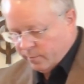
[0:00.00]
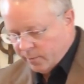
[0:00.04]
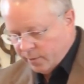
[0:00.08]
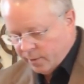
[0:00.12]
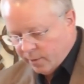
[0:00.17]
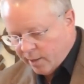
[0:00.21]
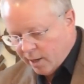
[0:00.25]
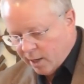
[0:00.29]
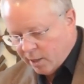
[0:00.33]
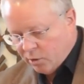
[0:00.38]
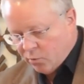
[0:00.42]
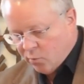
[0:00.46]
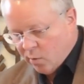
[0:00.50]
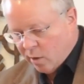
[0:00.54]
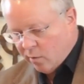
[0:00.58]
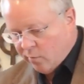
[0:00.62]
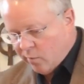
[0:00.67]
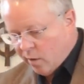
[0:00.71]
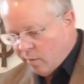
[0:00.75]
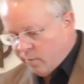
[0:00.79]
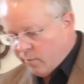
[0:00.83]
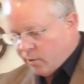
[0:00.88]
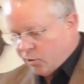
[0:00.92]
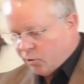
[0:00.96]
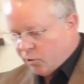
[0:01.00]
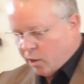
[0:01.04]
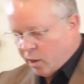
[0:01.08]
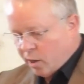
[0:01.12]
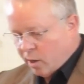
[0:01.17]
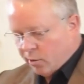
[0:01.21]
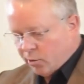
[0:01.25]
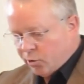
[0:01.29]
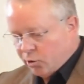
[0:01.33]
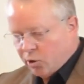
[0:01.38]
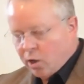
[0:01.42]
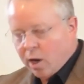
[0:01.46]
That's when Reverend
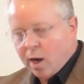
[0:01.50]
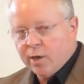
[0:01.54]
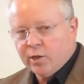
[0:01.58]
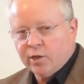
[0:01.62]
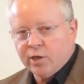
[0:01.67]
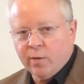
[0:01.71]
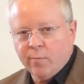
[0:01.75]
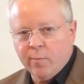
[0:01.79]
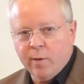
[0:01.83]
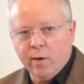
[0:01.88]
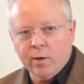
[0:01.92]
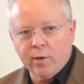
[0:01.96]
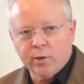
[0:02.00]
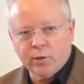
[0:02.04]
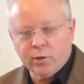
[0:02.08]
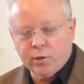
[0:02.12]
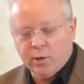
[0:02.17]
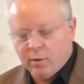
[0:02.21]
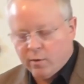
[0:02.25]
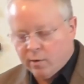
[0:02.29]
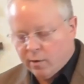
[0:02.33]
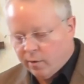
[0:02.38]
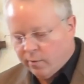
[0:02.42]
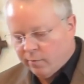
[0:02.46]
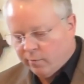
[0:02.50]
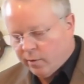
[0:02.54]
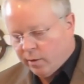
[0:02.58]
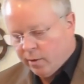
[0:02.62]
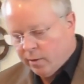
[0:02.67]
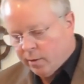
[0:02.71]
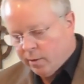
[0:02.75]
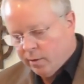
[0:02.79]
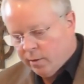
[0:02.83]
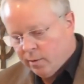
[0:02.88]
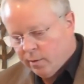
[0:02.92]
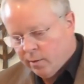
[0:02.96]
Charles Chauncey, minister of
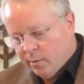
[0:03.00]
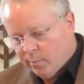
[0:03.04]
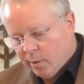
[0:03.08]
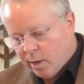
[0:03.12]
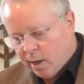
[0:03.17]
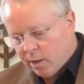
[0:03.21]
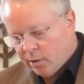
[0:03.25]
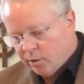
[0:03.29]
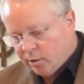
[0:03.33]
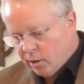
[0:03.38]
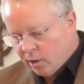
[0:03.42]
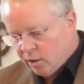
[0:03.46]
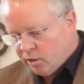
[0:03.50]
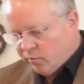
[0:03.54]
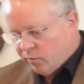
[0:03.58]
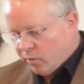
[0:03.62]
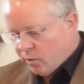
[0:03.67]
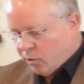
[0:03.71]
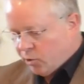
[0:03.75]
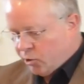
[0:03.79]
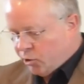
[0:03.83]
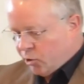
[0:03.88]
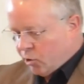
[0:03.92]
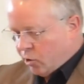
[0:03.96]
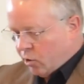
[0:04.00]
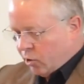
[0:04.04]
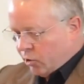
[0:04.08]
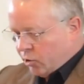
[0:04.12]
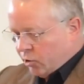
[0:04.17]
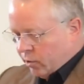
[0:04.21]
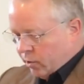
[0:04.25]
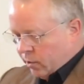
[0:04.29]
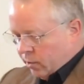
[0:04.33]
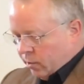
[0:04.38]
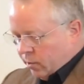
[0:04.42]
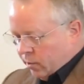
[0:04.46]
Boston's First Church,